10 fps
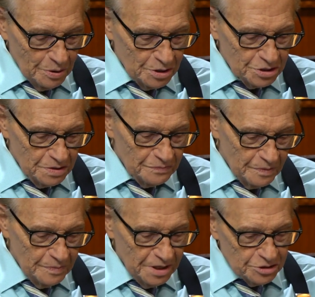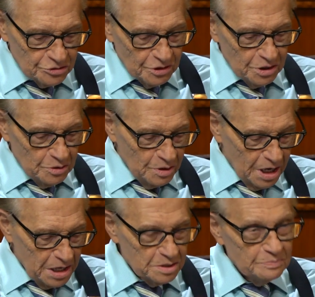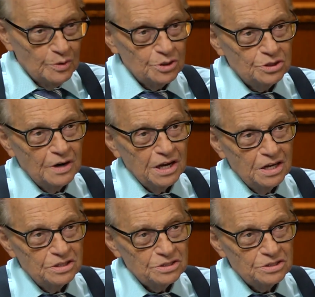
Person from history you'd like to portray on